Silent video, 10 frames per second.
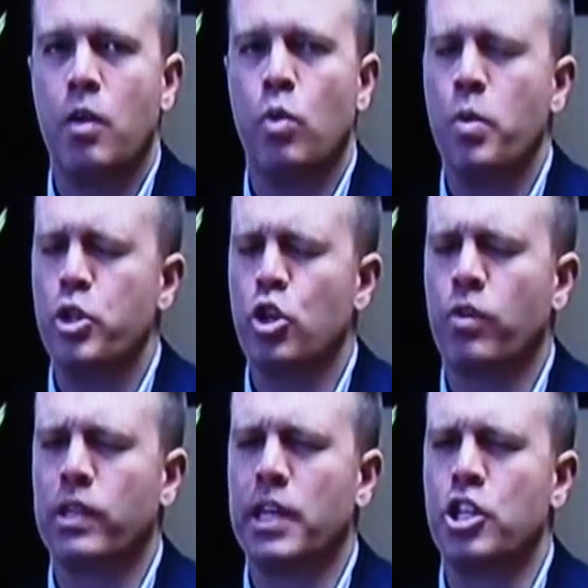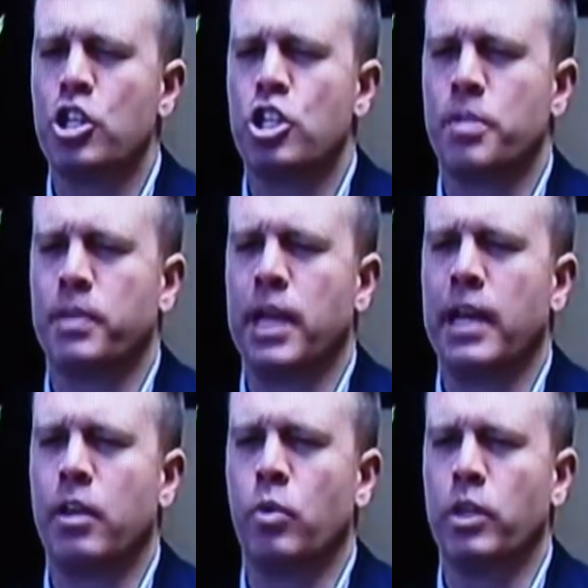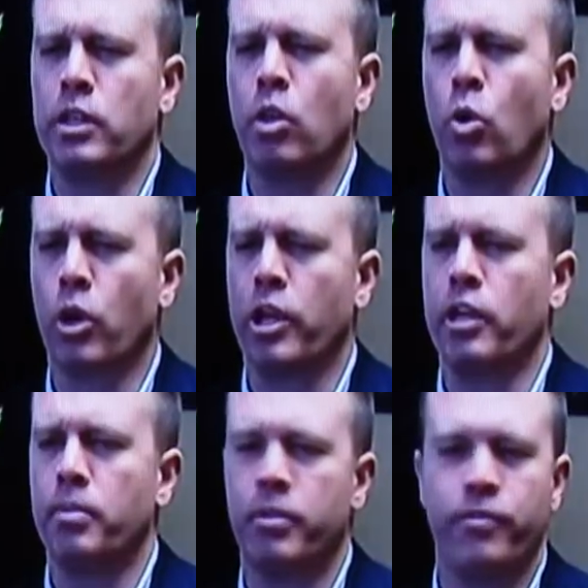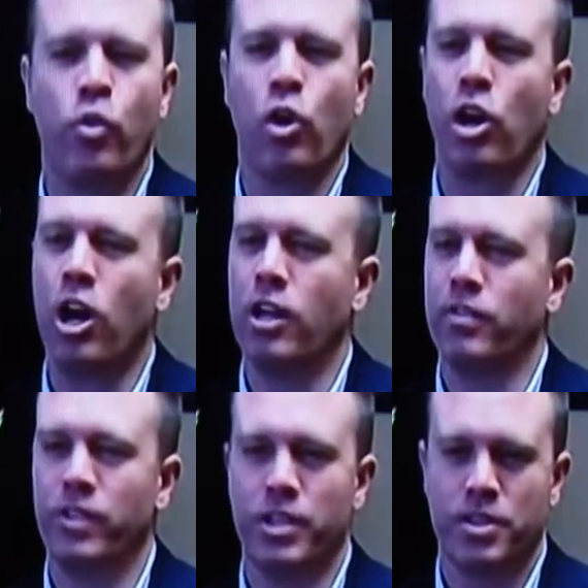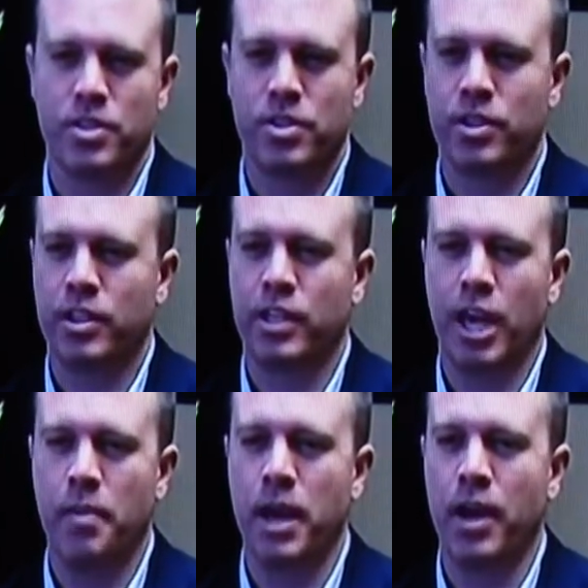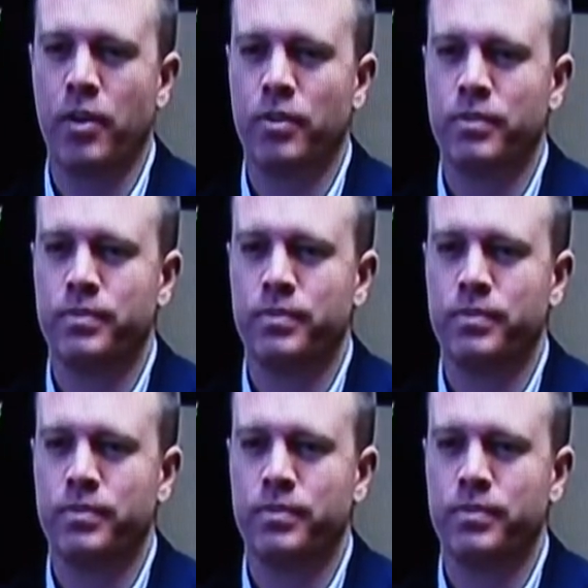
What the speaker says: What was your relationship like with Lori before all of this came out?